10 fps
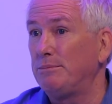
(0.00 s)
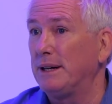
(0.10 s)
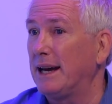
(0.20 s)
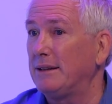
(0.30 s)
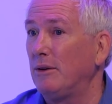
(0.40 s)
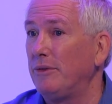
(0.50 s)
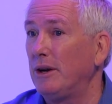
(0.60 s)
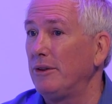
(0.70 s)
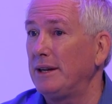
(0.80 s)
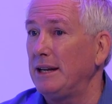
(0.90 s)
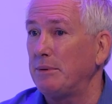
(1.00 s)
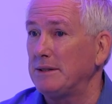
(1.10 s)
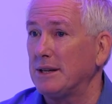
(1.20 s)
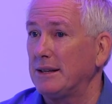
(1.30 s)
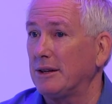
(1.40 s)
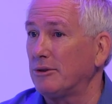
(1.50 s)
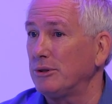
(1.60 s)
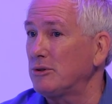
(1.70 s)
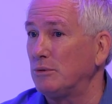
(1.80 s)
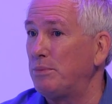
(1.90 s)
But I don't know that anybody's got the
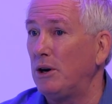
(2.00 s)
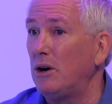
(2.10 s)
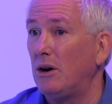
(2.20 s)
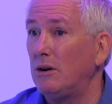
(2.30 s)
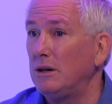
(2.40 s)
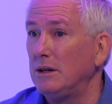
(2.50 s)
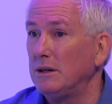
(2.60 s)
crystal ball.